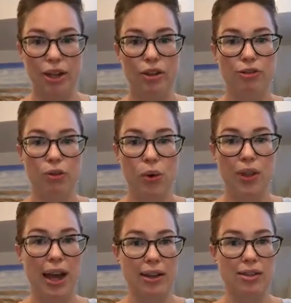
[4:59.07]
for
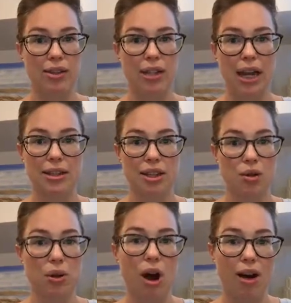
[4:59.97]
the exercise that
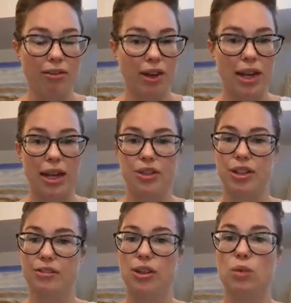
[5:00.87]
you are offering and
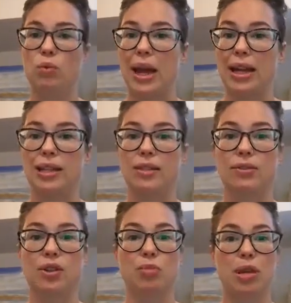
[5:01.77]
different weights
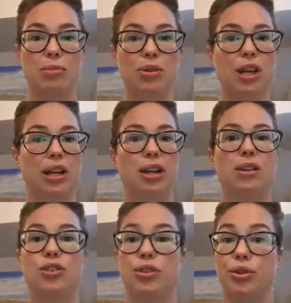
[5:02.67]
so people can
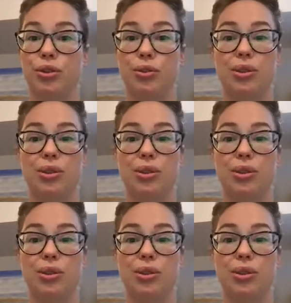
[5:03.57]
choose